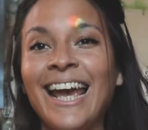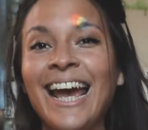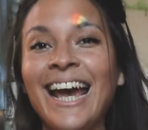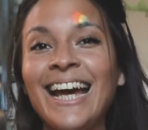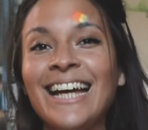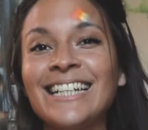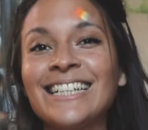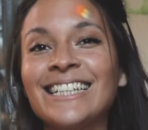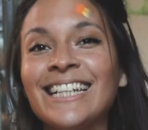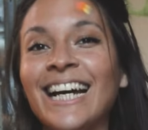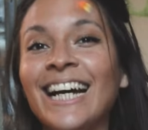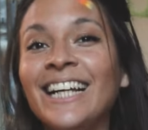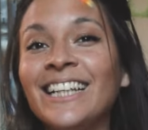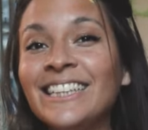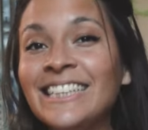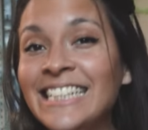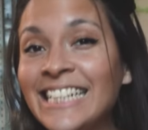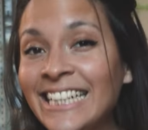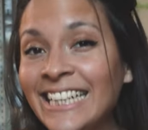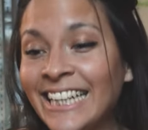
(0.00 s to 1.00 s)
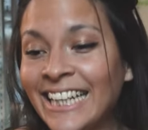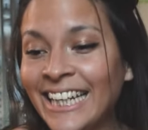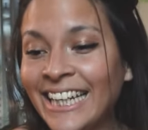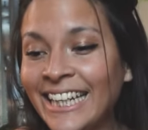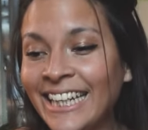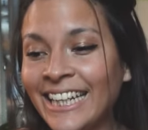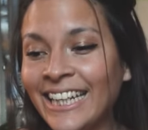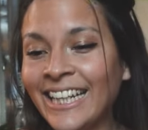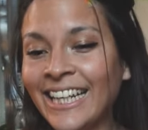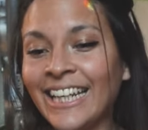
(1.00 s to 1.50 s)
And algae
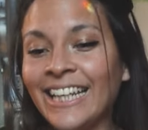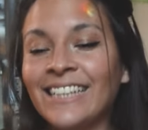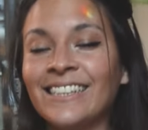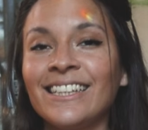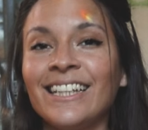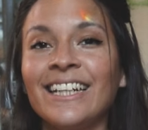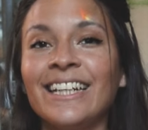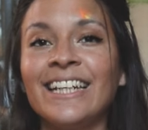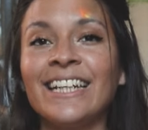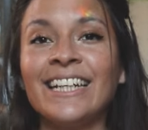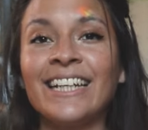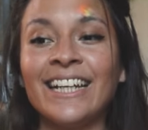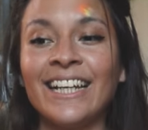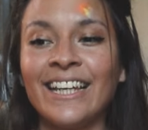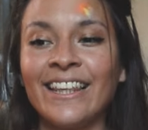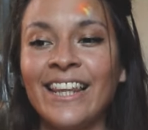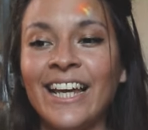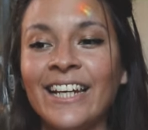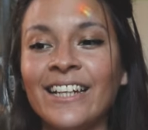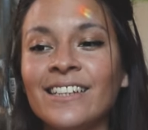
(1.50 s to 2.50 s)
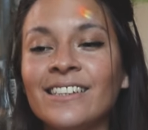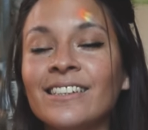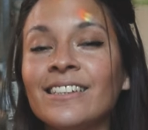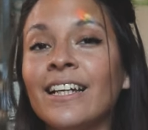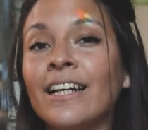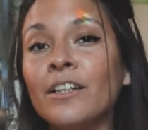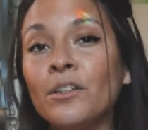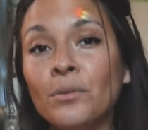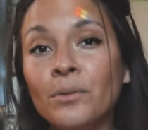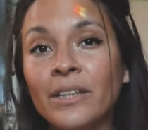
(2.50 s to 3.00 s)
ink is an ink that is
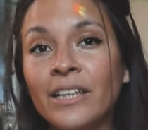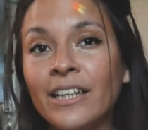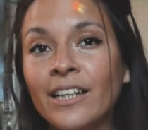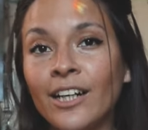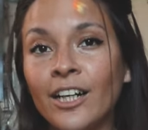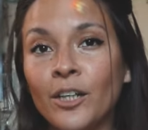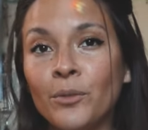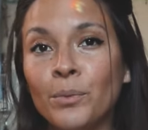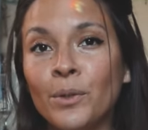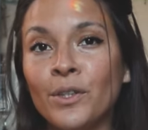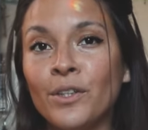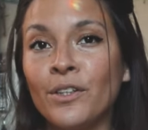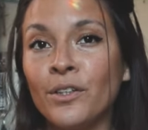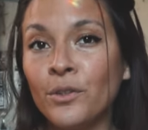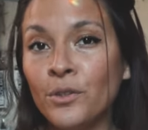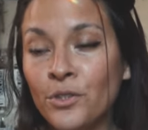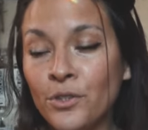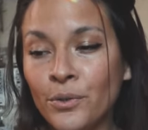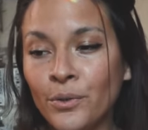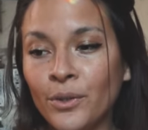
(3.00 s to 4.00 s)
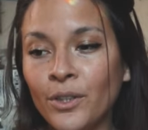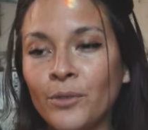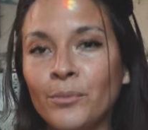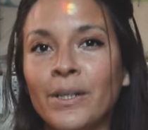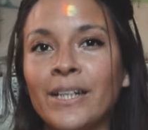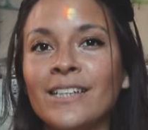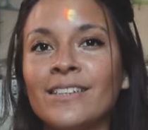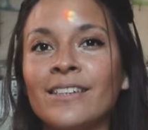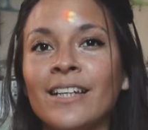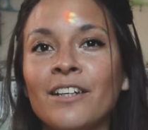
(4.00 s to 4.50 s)
not only carbon neutral,
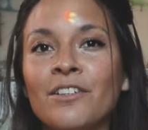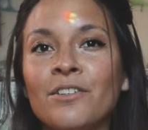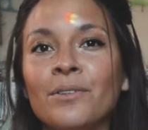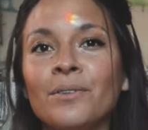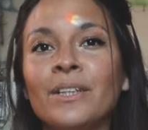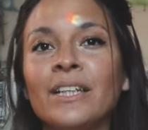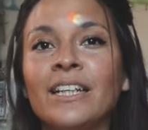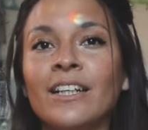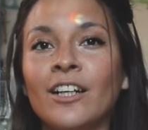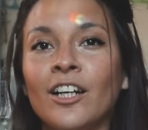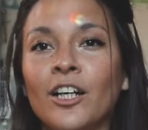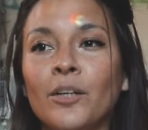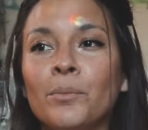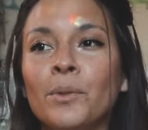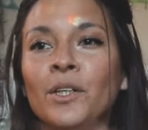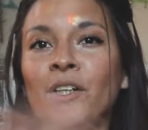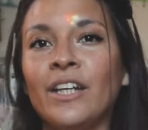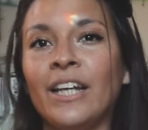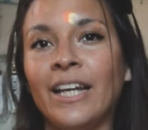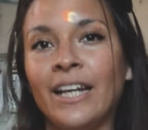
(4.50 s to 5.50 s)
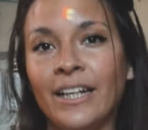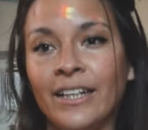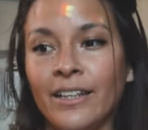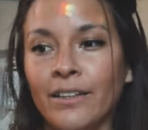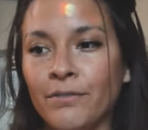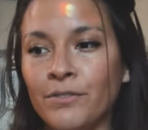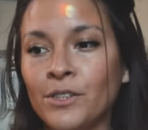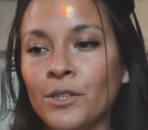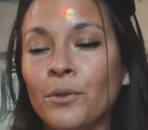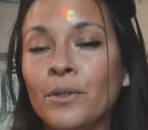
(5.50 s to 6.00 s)
but it's actually carbon
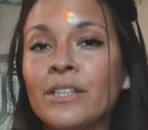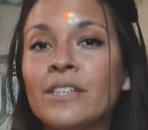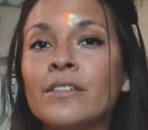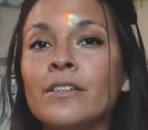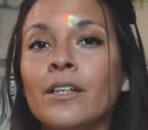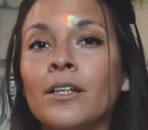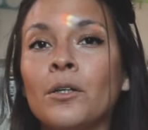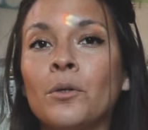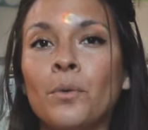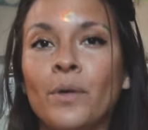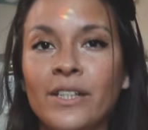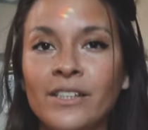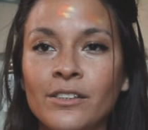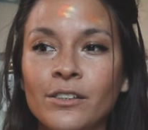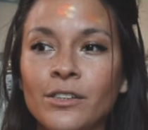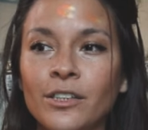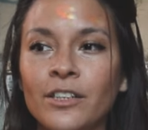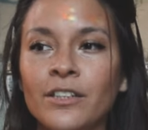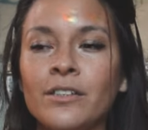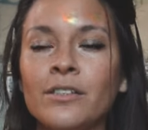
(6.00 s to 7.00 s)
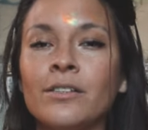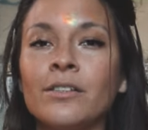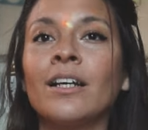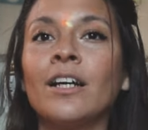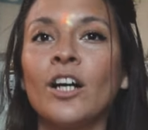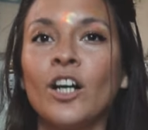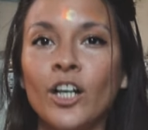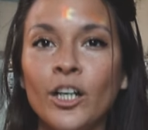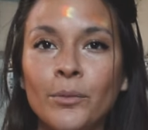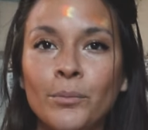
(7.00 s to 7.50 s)
negative, so it sequesters
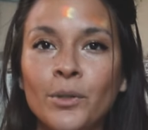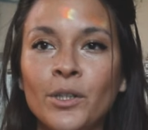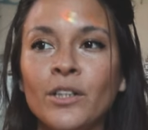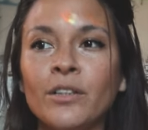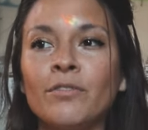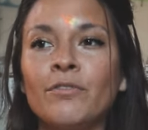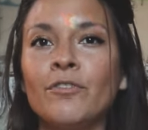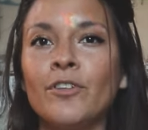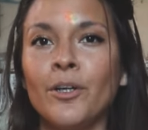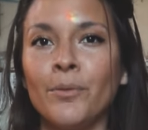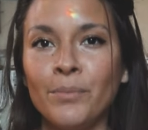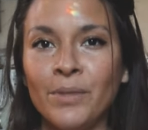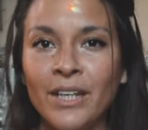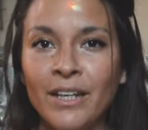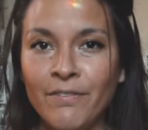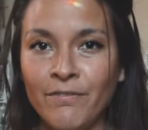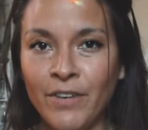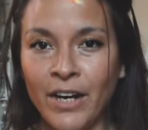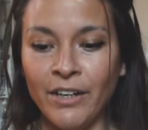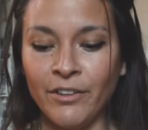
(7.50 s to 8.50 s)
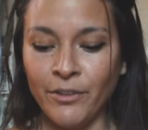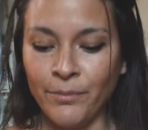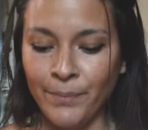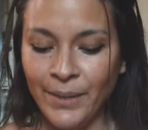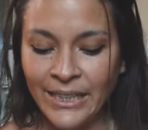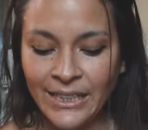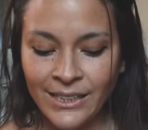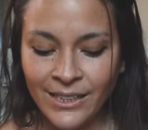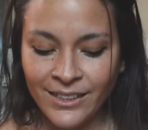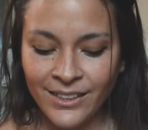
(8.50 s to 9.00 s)
carbon from the
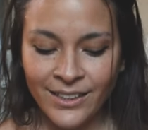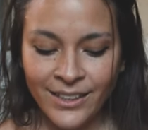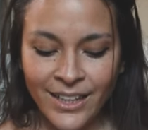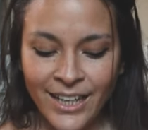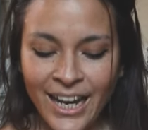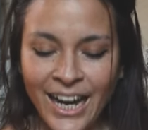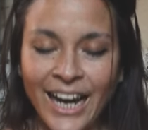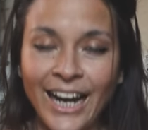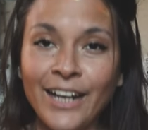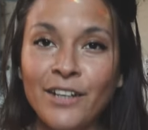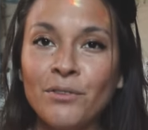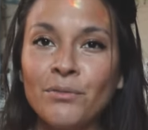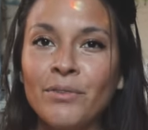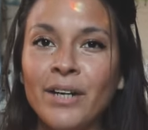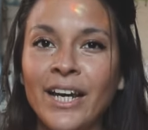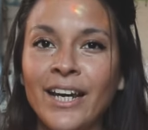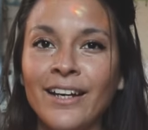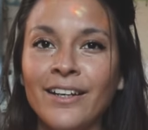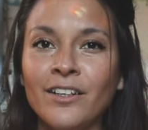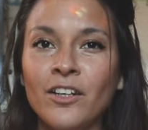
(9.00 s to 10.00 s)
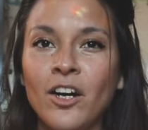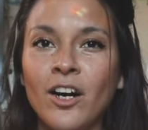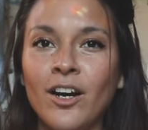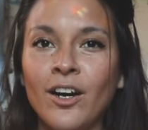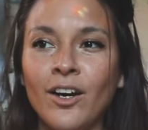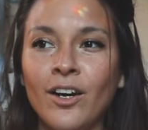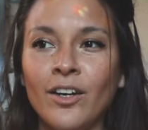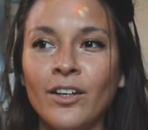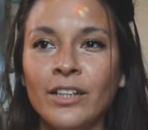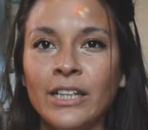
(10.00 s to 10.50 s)
environment. I read
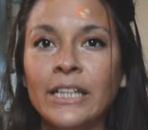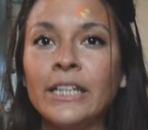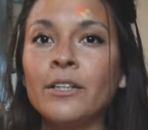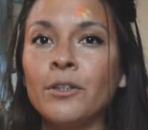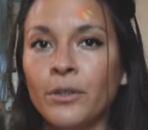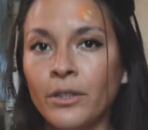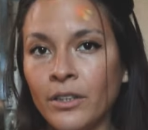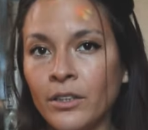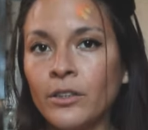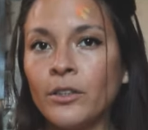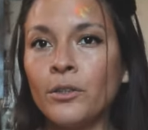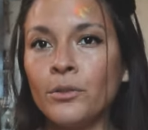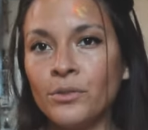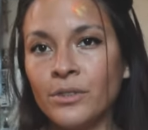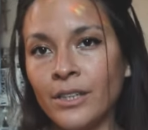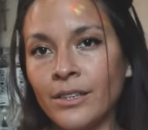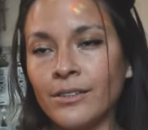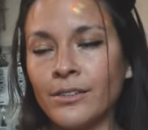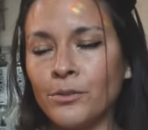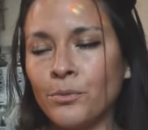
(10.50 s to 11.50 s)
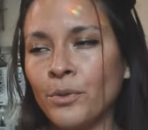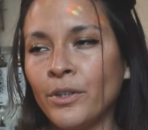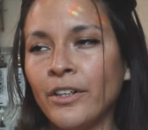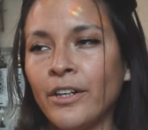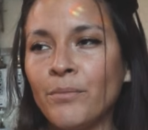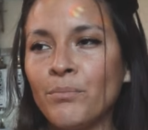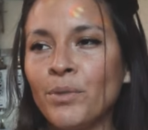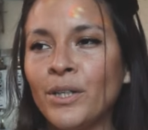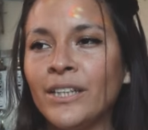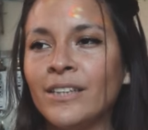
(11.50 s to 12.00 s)
on Eco Enclosed, that's where
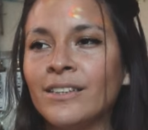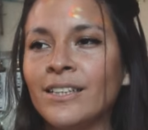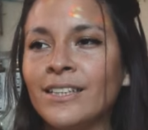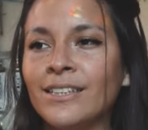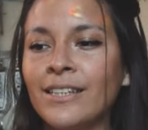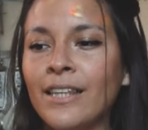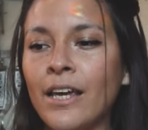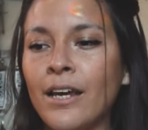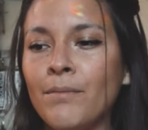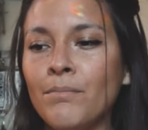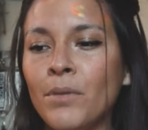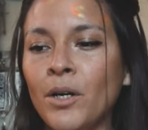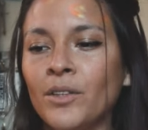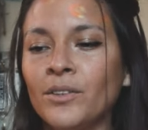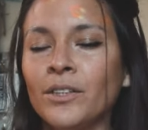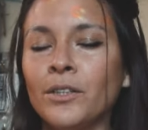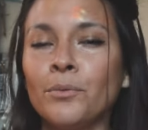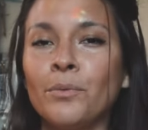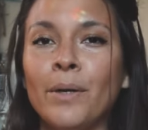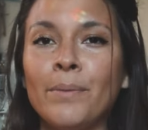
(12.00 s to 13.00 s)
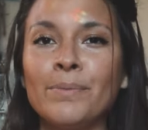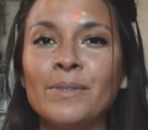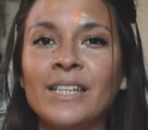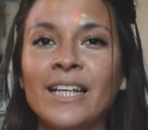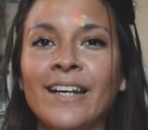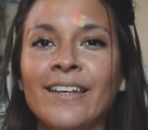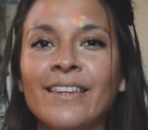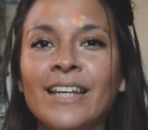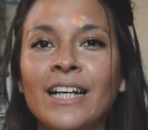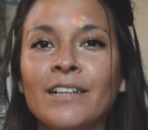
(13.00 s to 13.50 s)
I printed them, on their
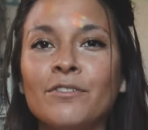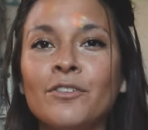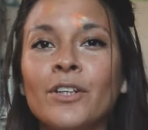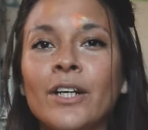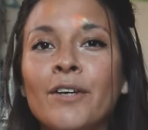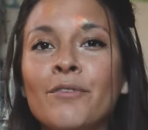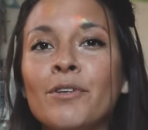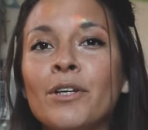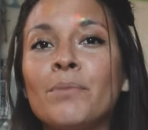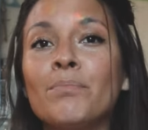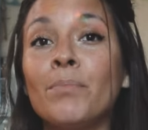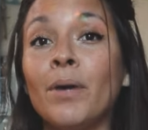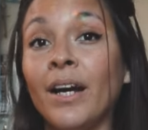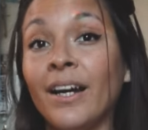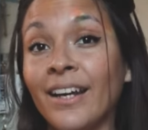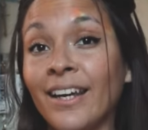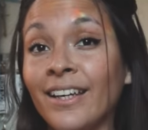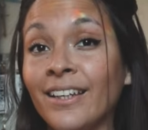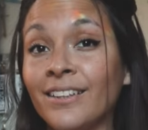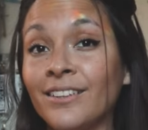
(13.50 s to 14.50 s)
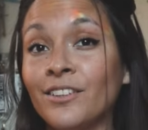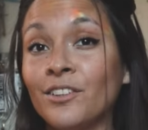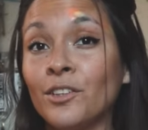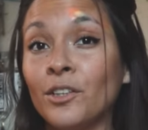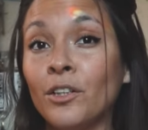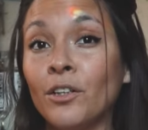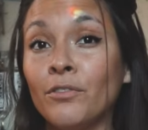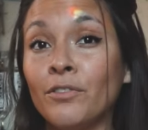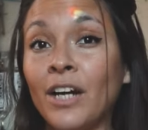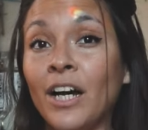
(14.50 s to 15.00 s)
website, that for every bucket
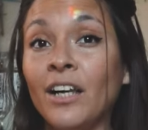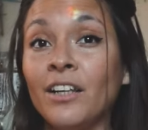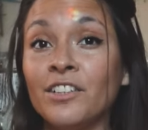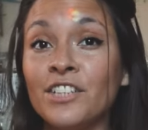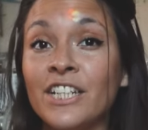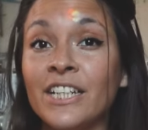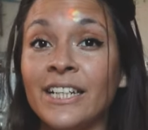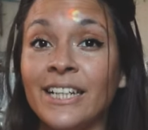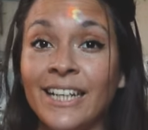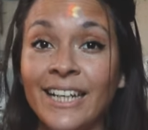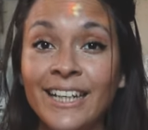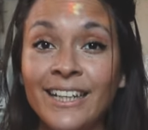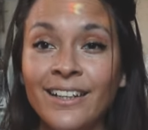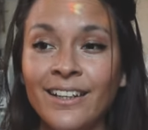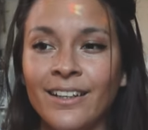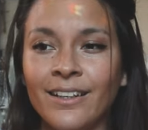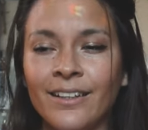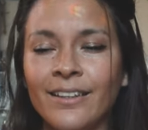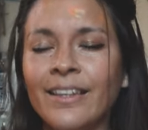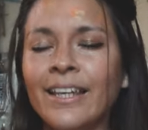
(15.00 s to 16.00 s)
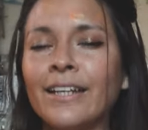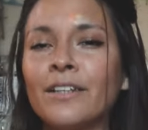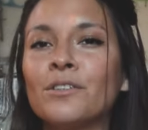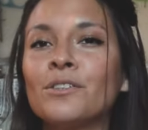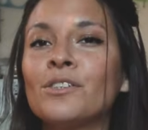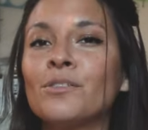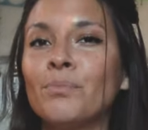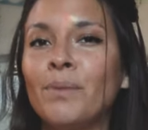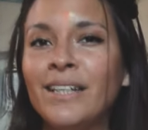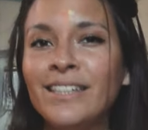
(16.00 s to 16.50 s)
of algae ink, they don't
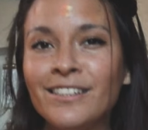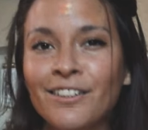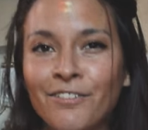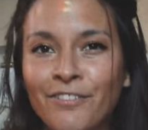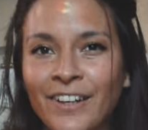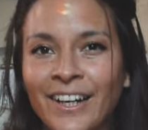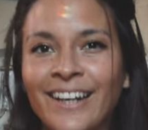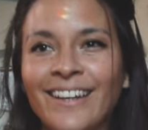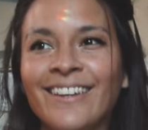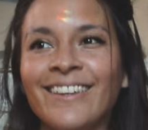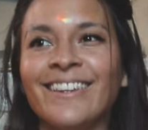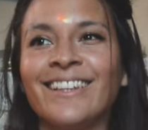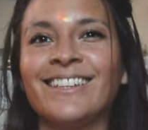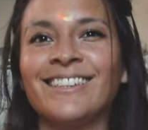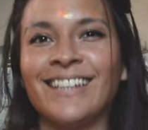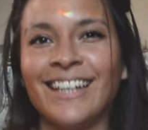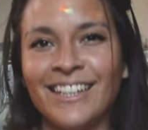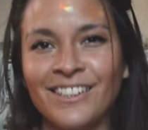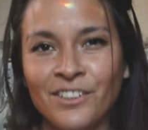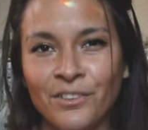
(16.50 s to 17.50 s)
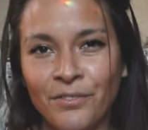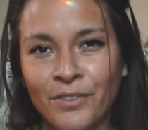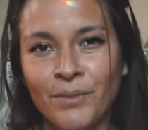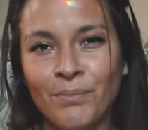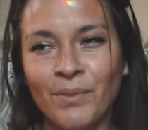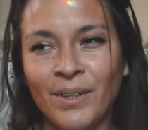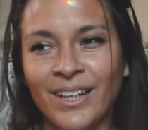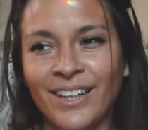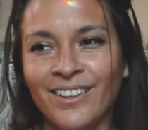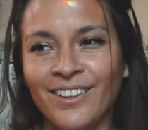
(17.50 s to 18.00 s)
specify the size of the
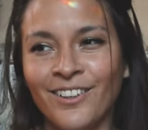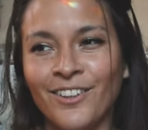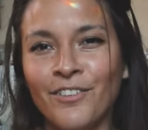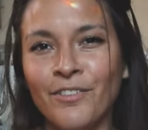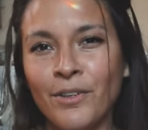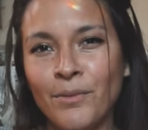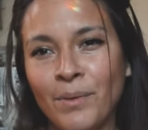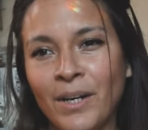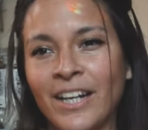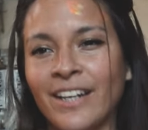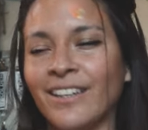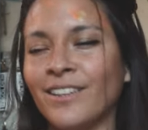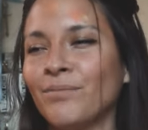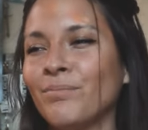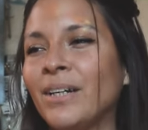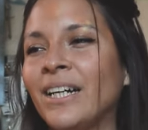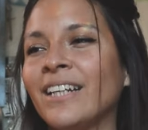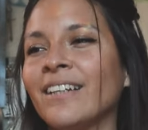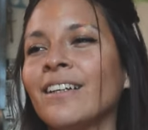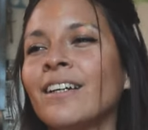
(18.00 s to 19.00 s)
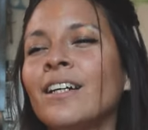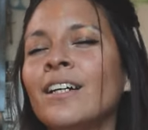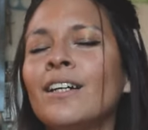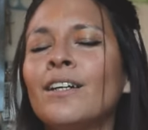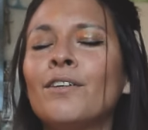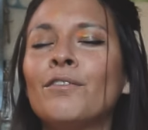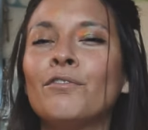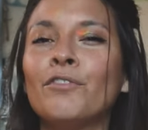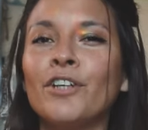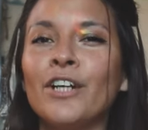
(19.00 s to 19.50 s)
bucket, but
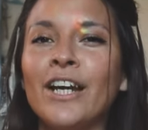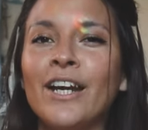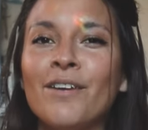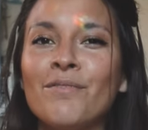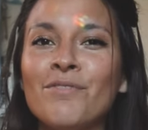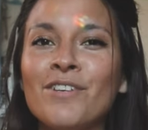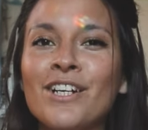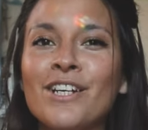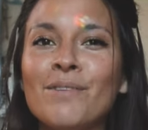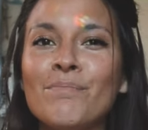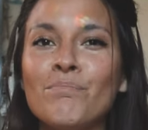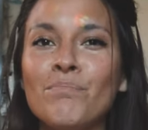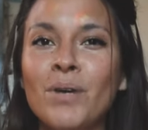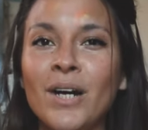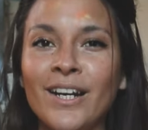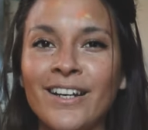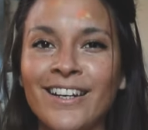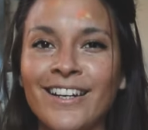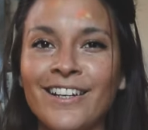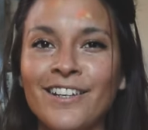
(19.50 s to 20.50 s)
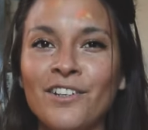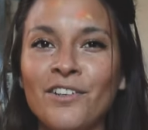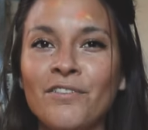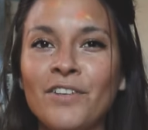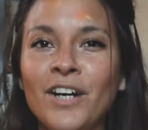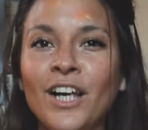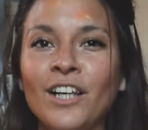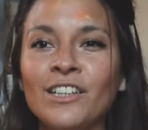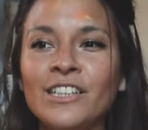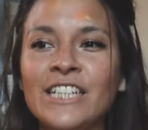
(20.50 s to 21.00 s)
for every bucket of
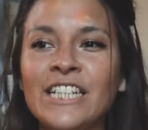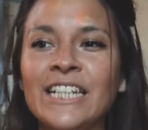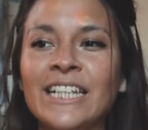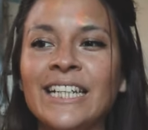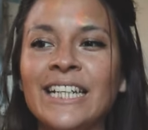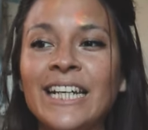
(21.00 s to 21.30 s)
algae